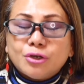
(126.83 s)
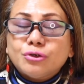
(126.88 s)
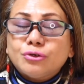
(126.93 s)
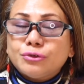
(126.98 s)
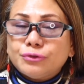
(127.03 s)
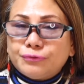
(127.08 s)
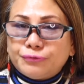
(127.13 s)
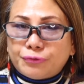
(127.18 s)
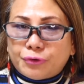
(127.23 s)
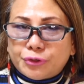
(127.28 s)

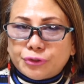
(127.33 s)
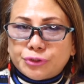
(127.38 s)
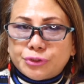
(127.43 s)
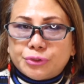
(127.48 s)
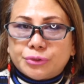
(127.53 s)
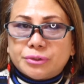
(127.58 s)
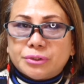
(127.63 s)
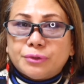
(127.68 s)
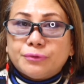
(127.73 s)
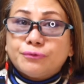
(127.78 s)
good
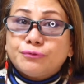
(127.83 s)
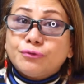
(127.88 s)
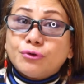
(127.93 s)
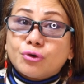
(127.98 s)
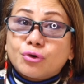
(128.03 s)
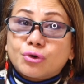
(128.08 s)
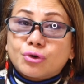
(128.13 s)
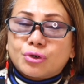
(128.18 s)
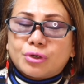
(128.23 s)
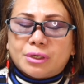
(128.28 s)
fortune,
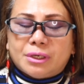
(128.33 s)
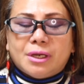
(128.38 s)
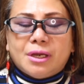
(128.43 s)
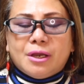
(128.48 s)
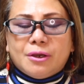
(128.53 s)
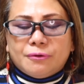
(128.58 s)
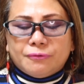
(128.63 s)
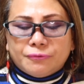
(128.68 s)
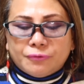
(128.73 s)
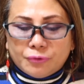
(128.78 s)

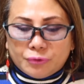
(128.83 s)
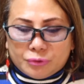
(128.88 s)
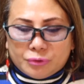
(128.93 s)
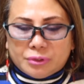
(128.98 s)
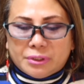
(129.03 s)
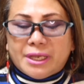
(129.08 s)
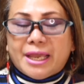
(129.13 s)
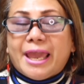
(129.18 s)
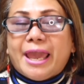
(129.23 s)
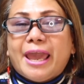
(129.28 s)
fuk,